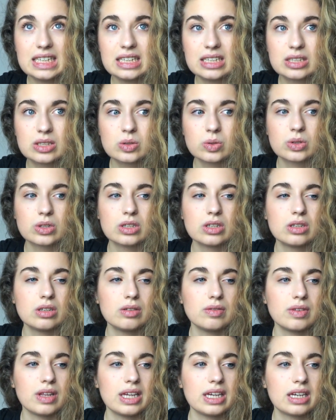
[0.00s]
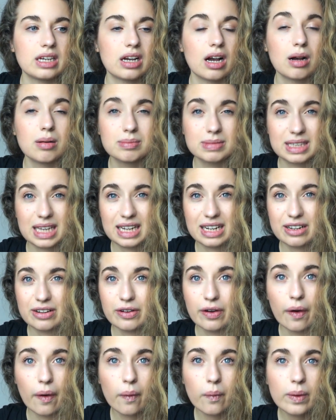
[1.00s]
sort of like comes out of
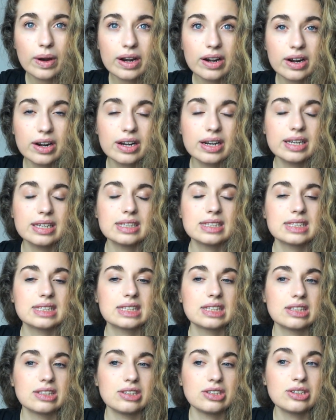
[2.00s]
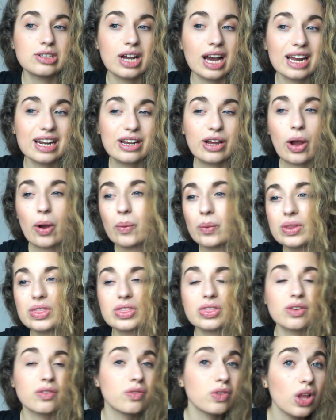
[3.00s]
nowhere. Is you gotta go
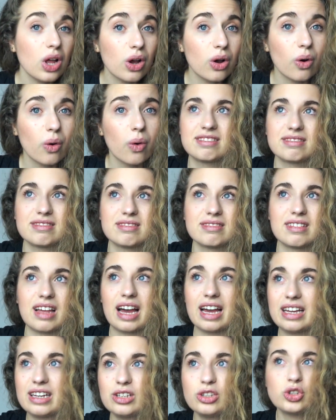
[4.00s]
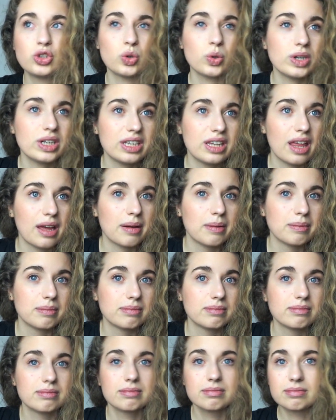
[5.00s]
with the flow. I enjoyed
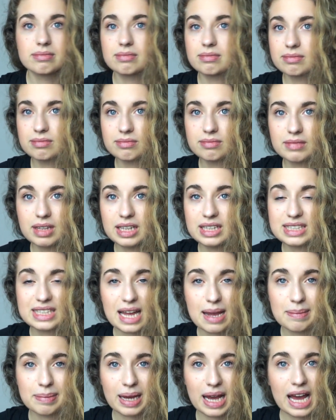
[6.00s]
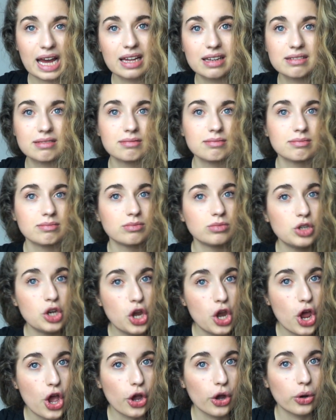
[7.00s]
them. Is that bad?
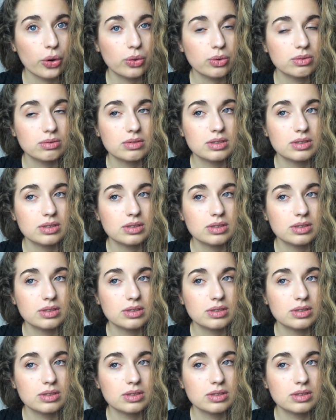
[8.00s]
No.